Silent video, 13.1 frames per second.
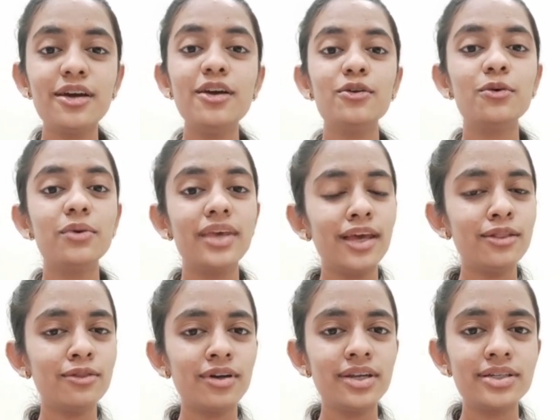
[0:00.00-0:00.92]
to gain
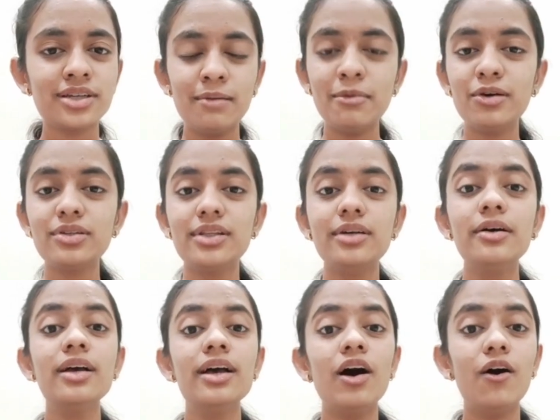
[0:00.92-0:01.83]
knowledge about the
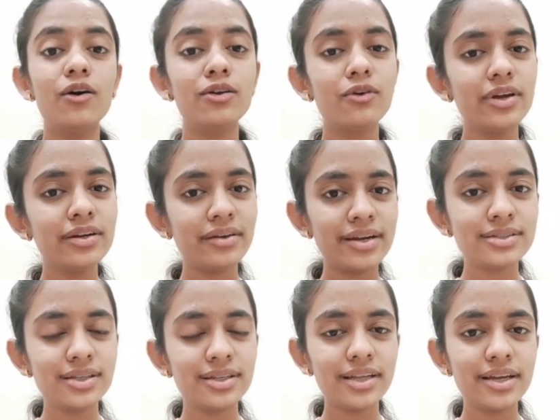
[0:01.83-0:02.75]
ongoing
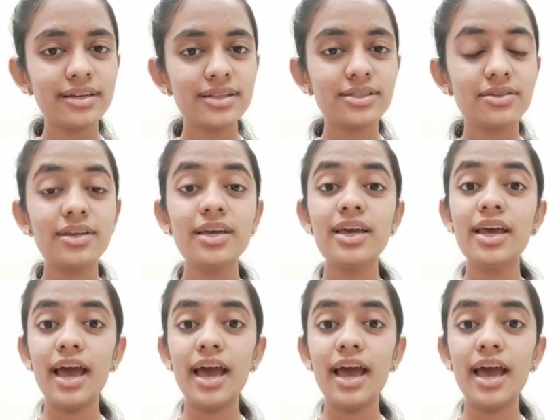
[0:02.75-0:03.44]
trends in the industry